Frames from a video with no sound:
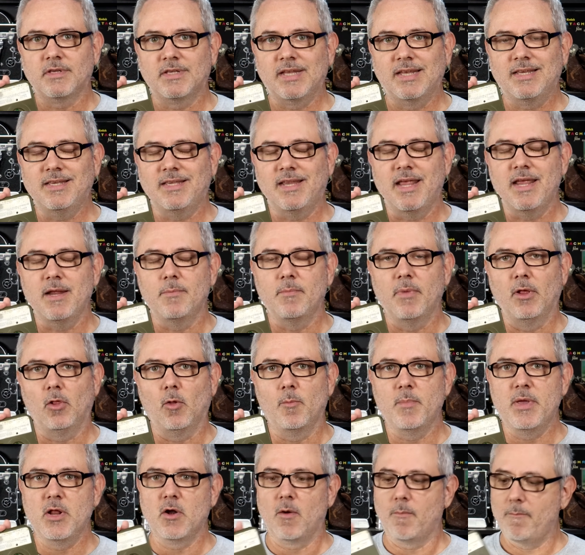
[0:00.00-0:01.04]
16
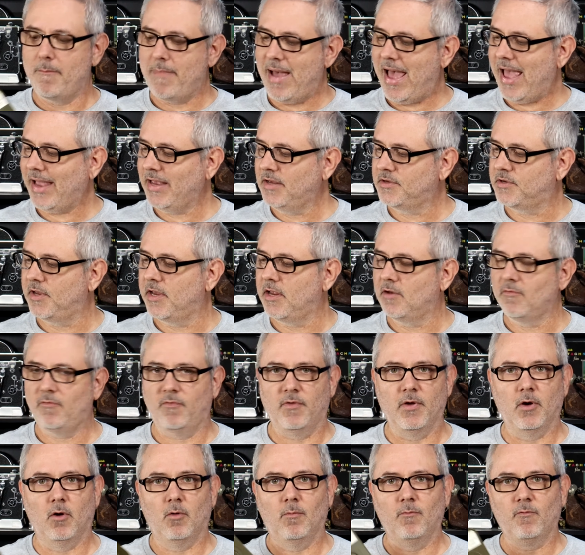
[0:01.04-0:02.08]
millimeter magazine
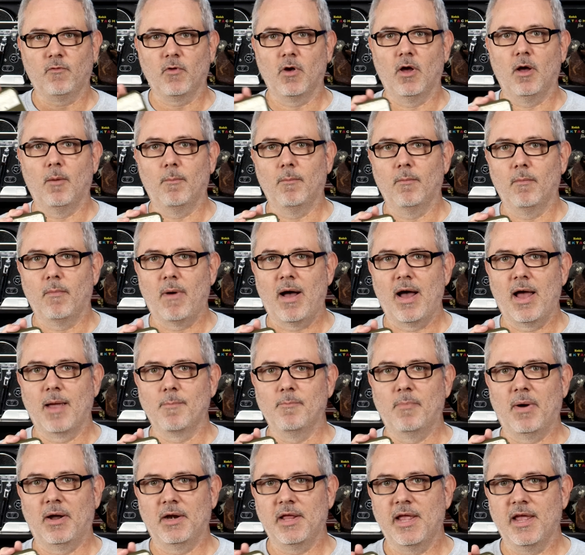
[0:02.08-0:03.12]
film from my
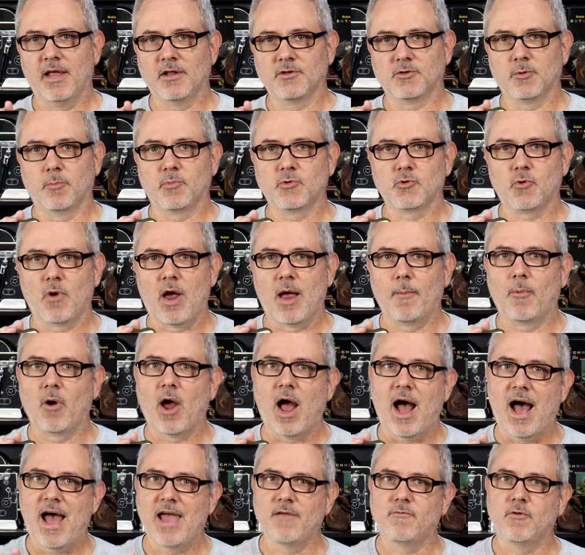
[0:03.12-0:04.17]
buddy and
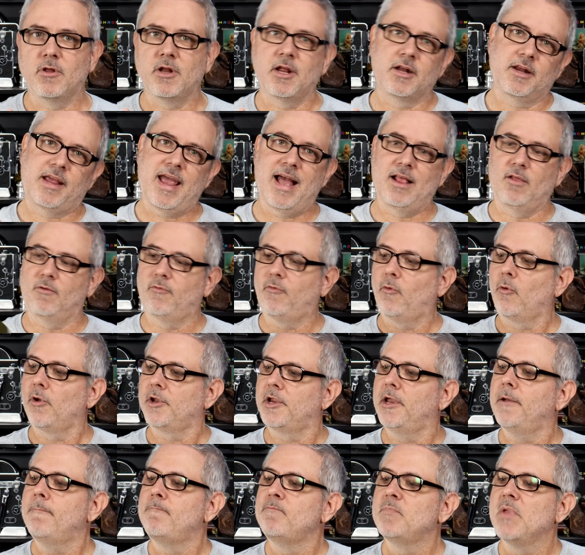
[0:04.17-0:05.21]
subscriber Ivan in
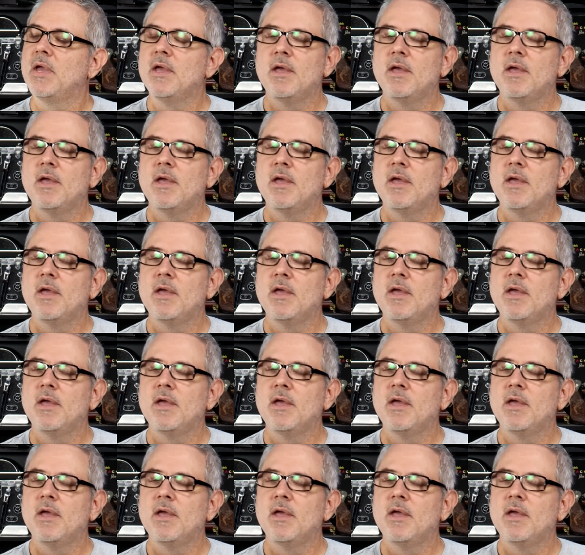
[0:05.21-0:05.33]
California.